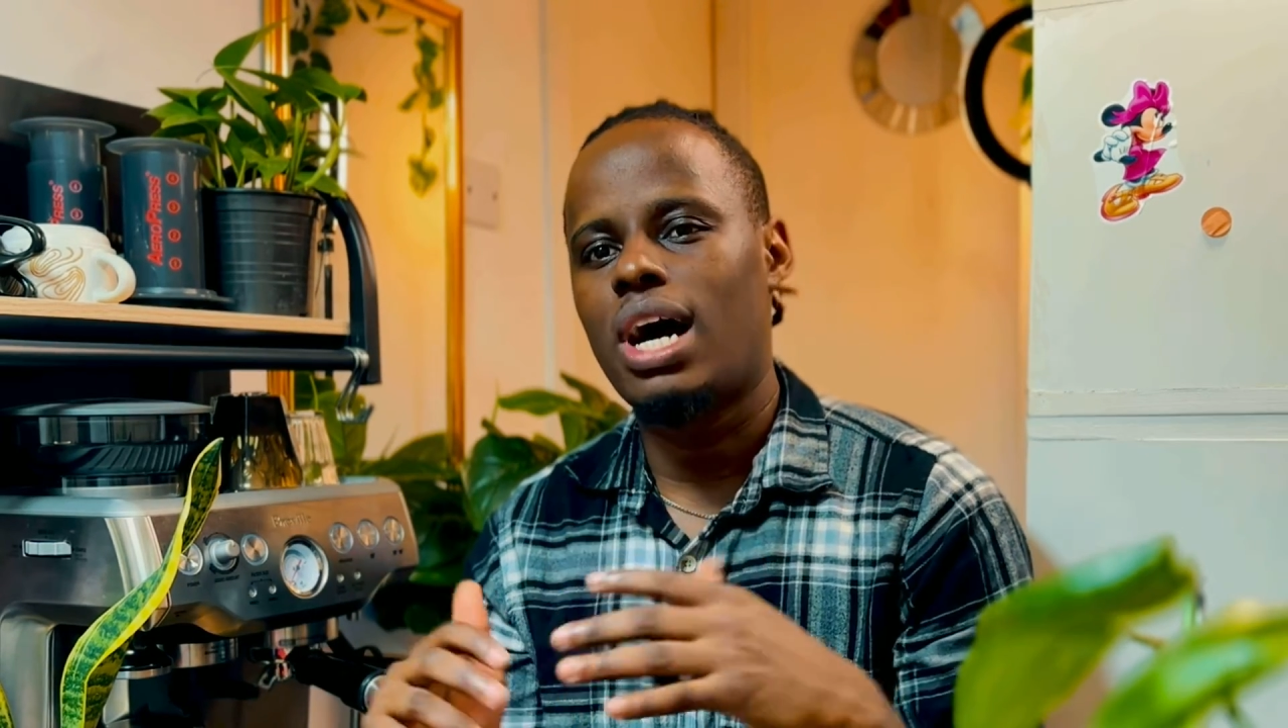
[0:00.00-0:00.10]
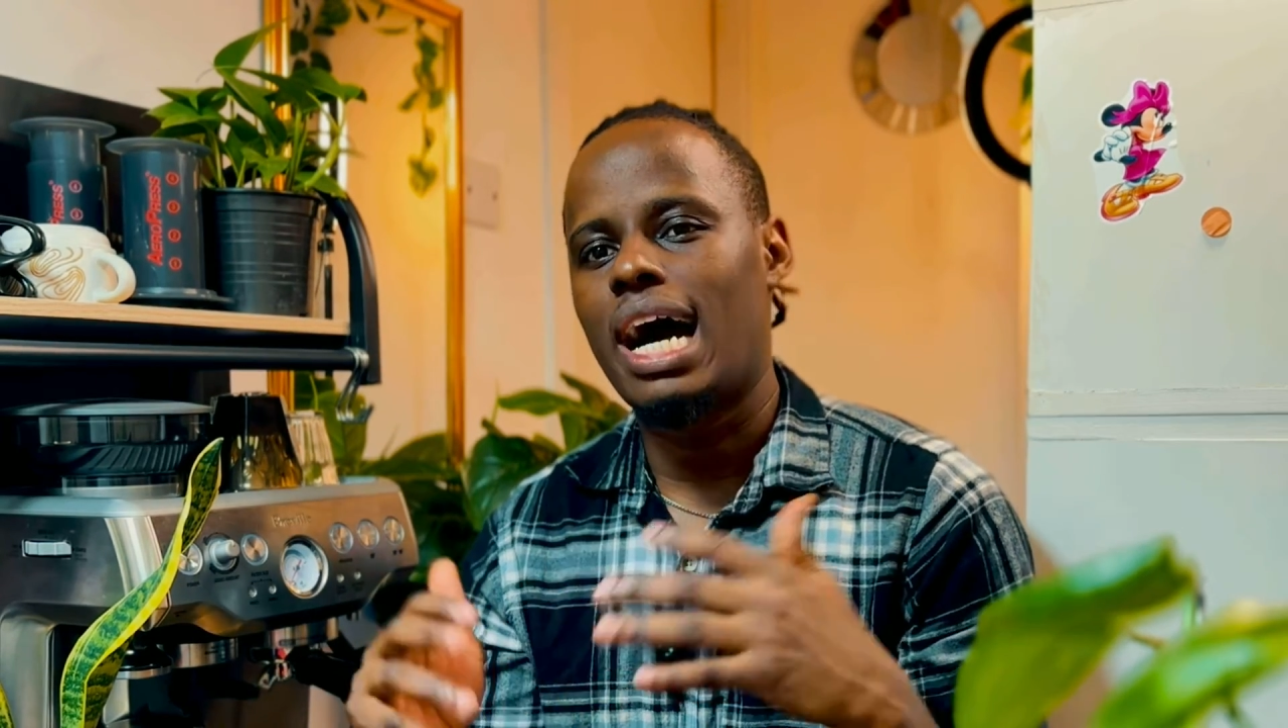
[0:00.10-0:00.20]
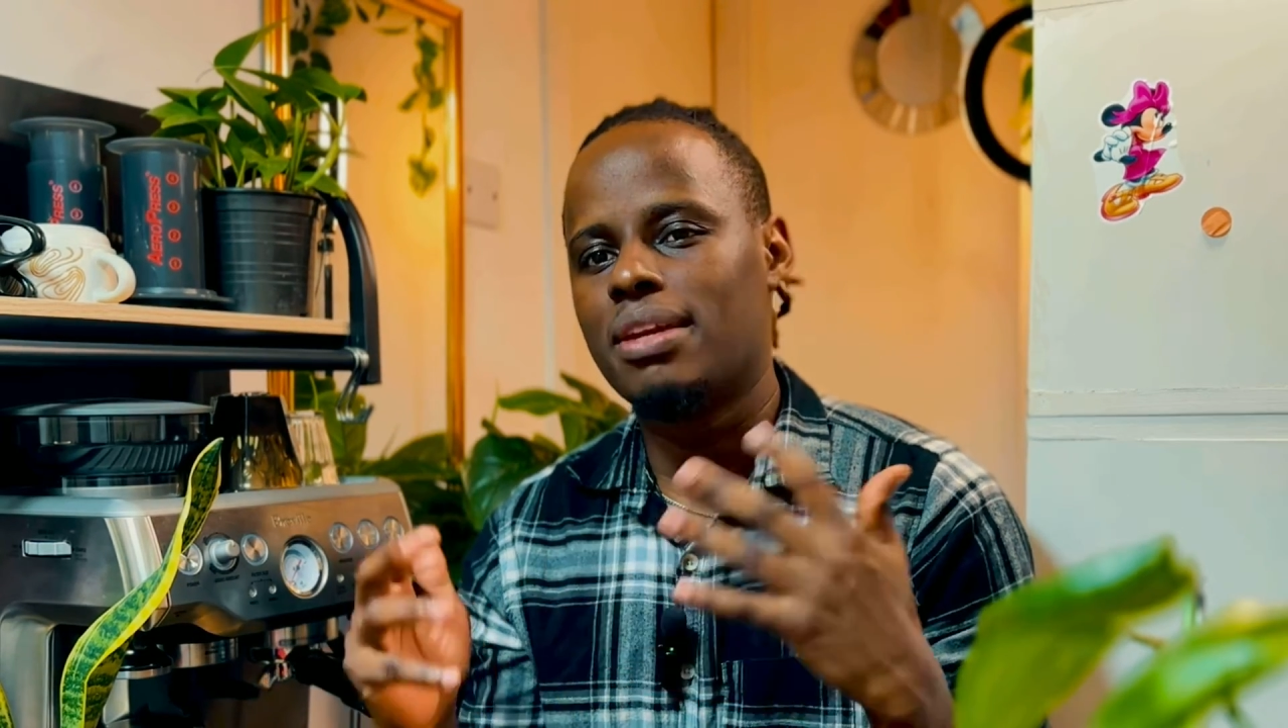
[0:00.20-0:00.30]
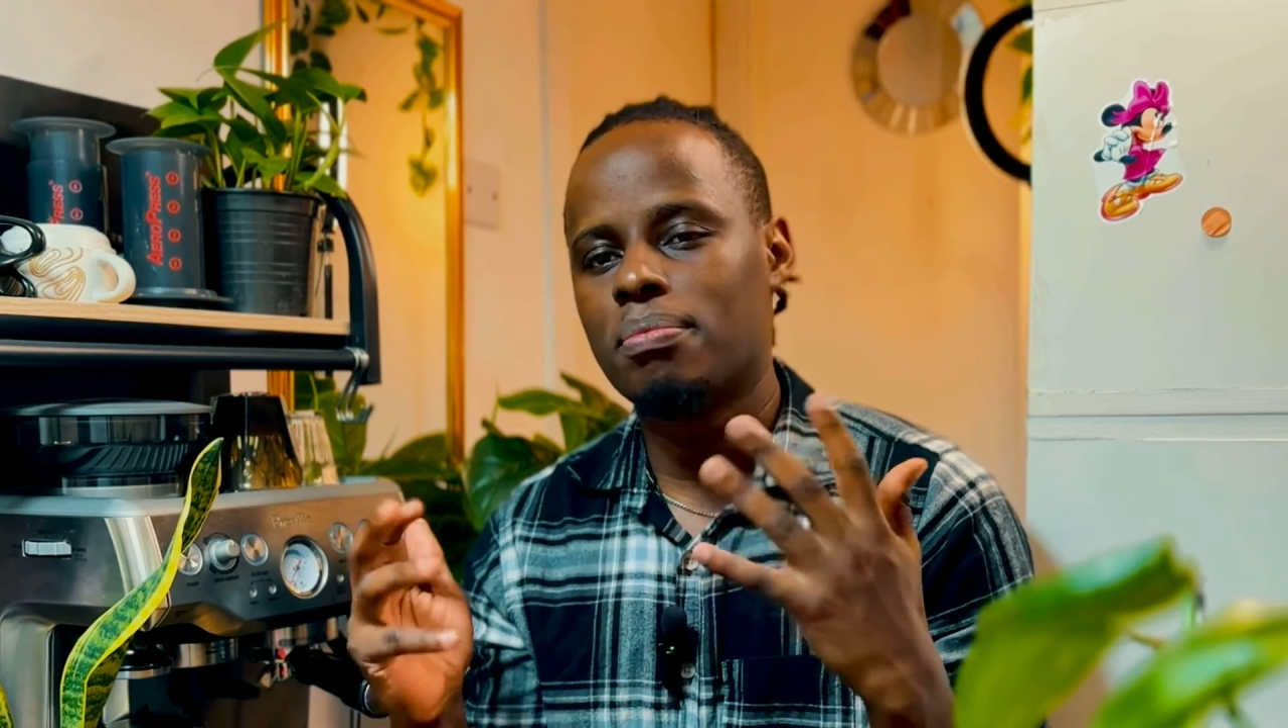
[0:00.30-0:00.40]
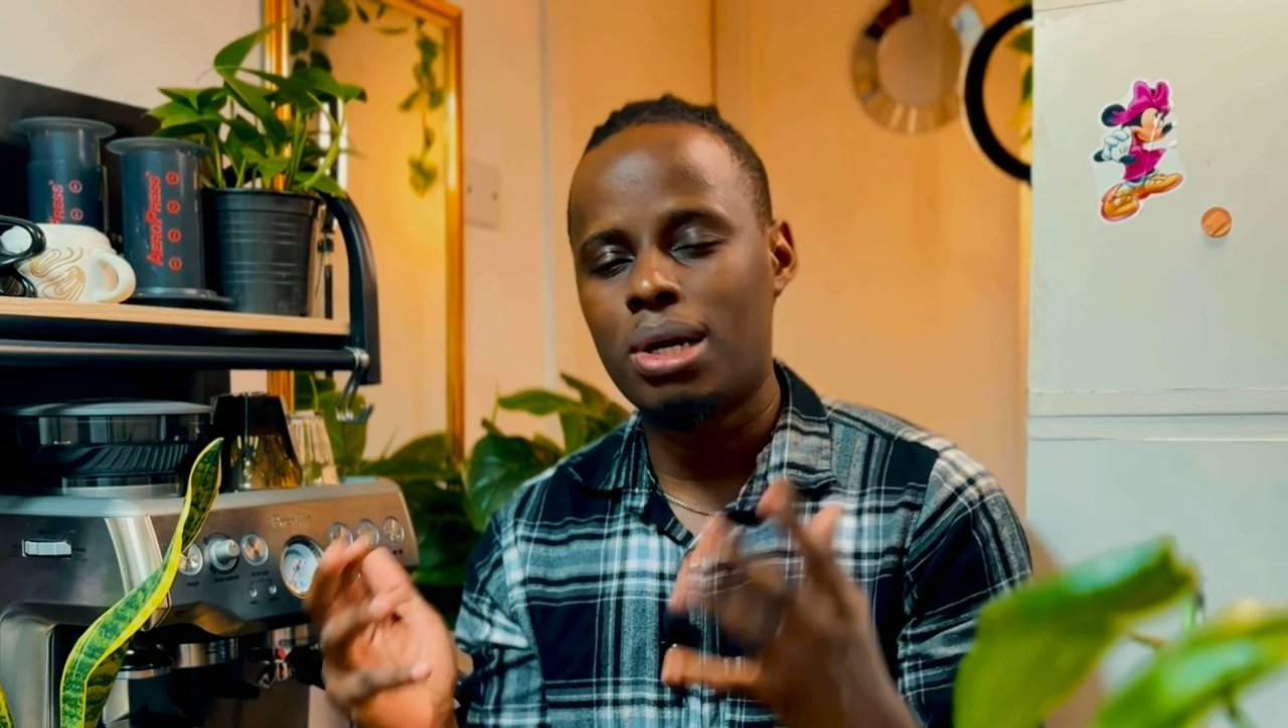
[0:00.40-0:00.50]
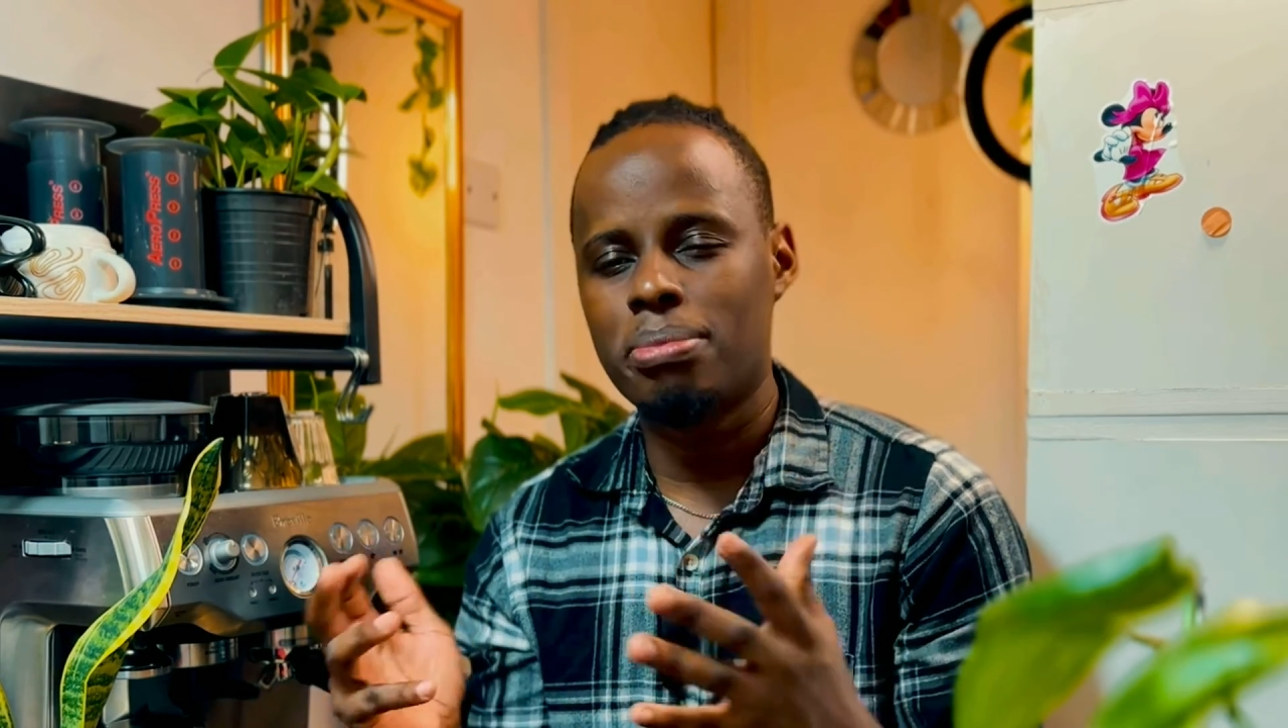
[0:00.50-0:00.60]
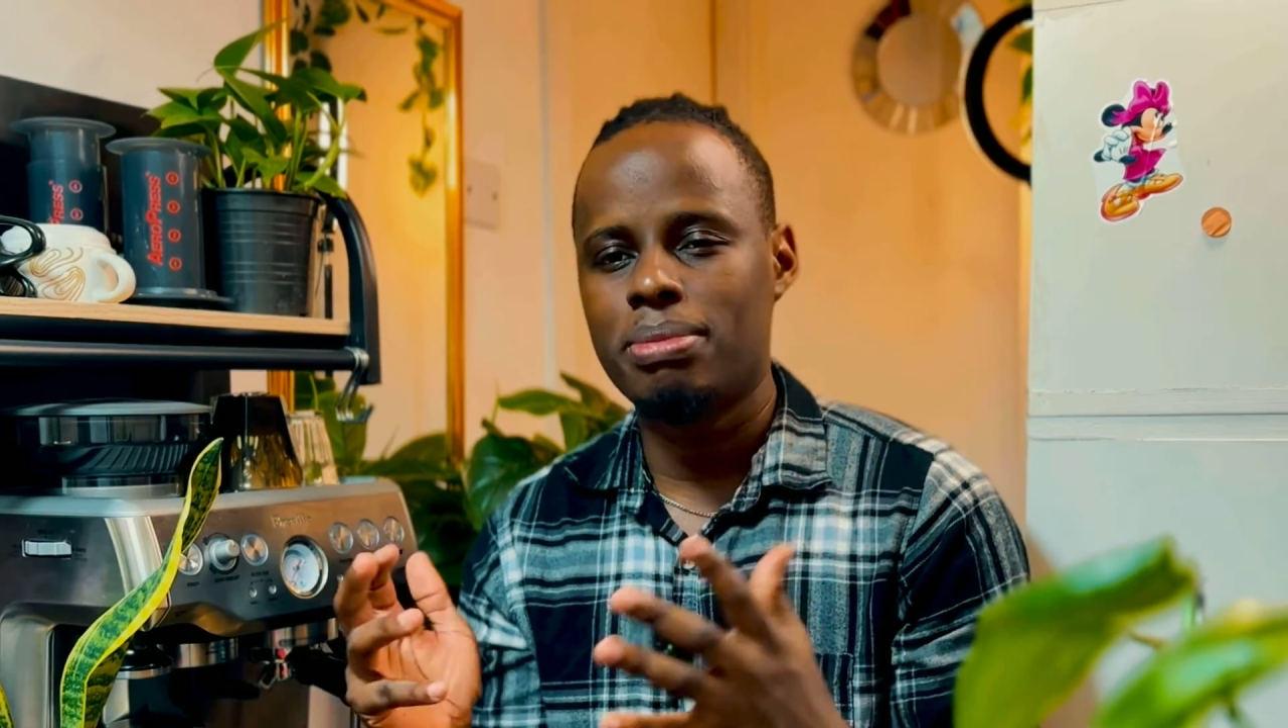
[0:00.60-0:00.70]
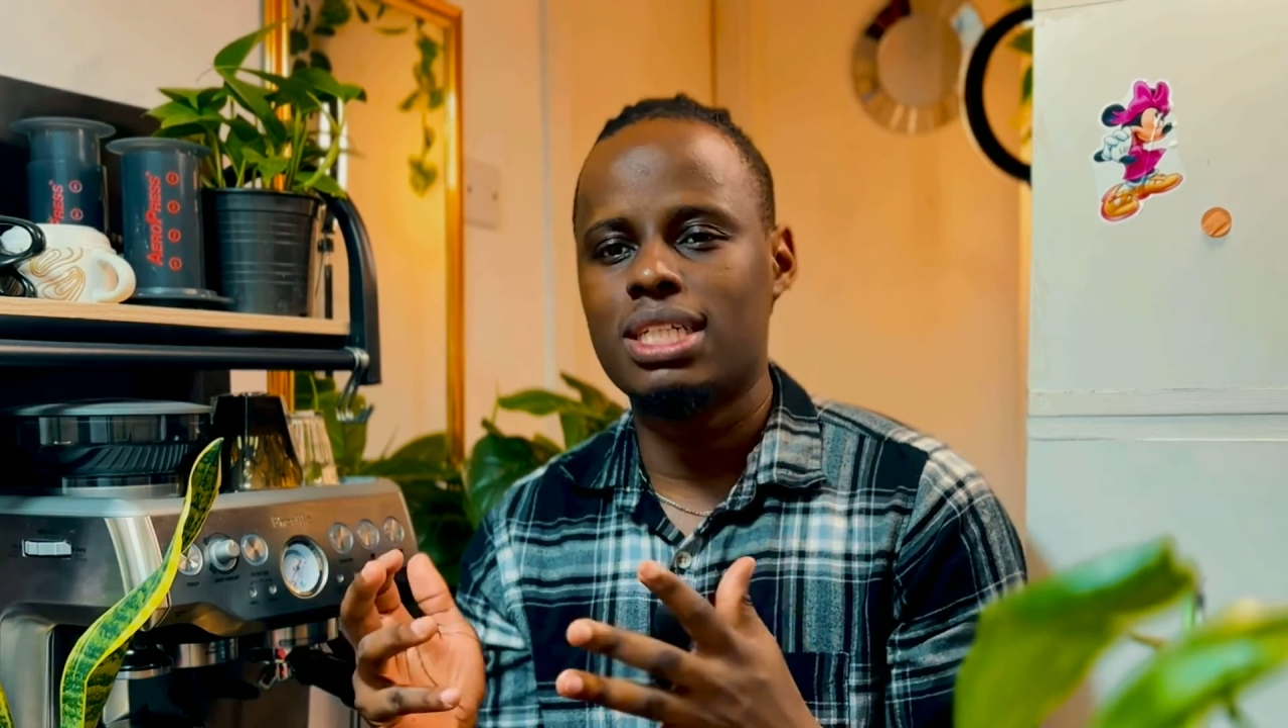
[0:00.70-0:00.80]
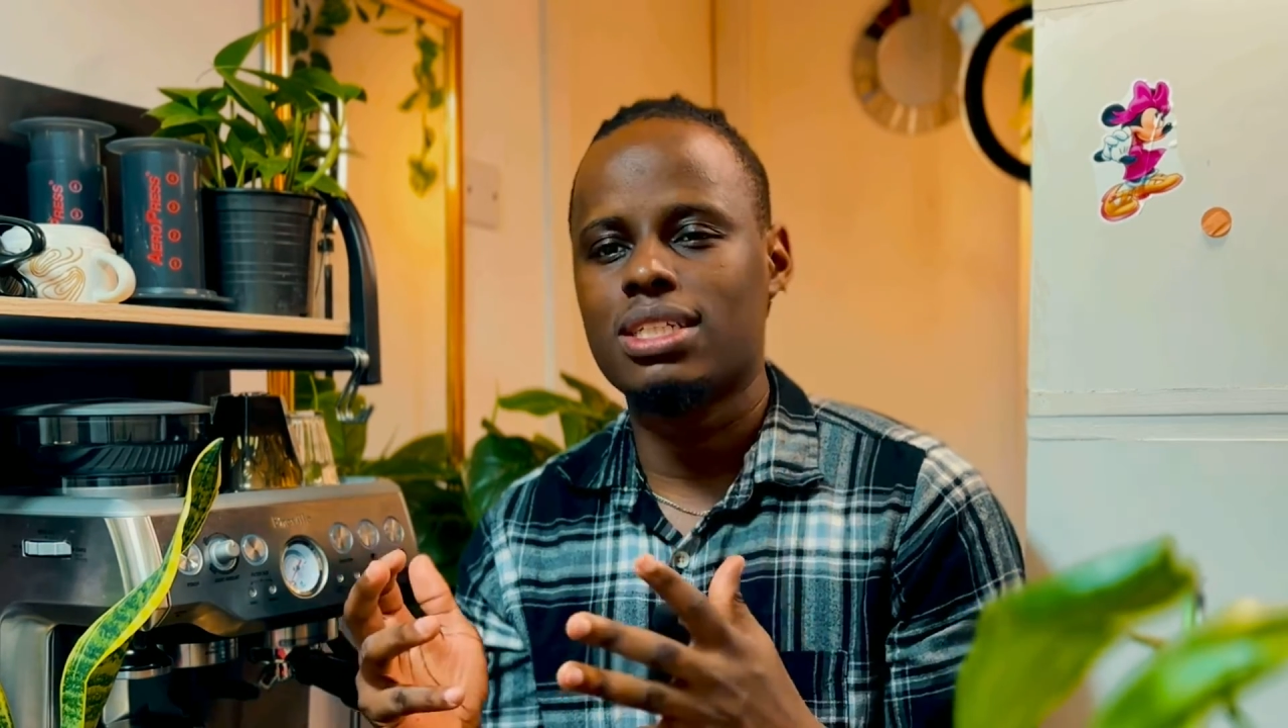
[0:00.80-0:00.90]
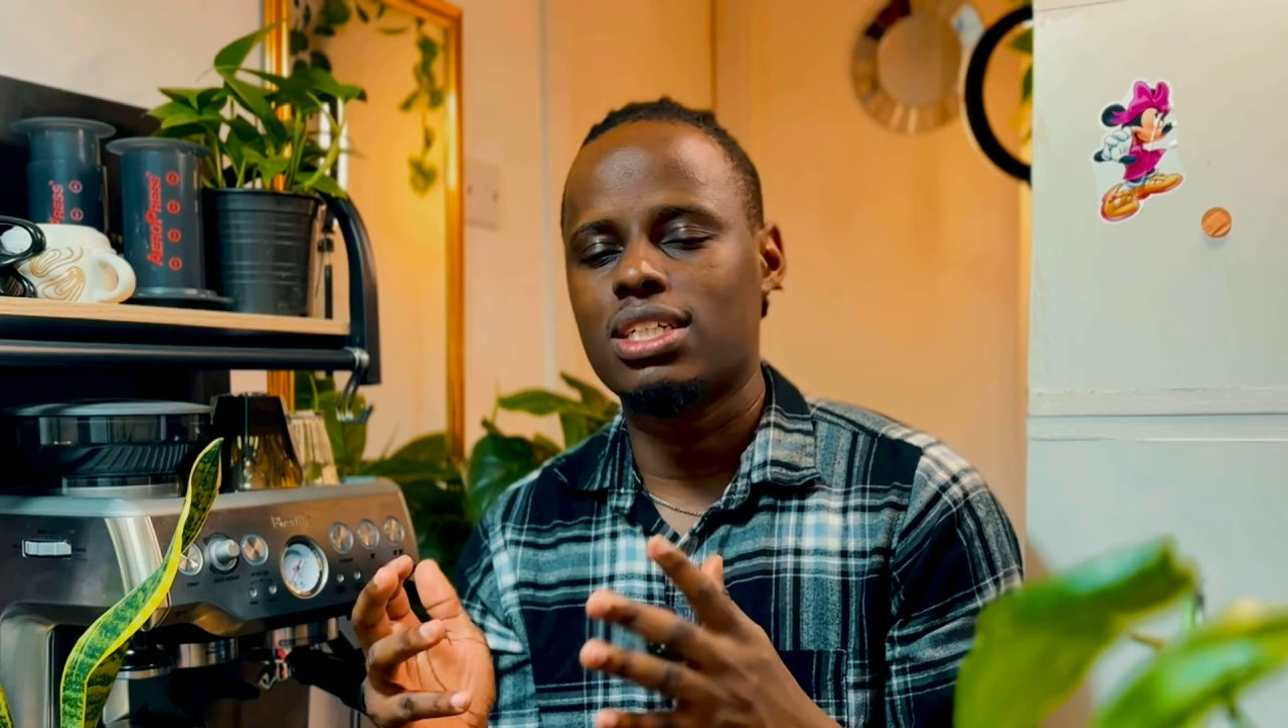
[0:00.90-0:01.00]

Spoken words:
and more milk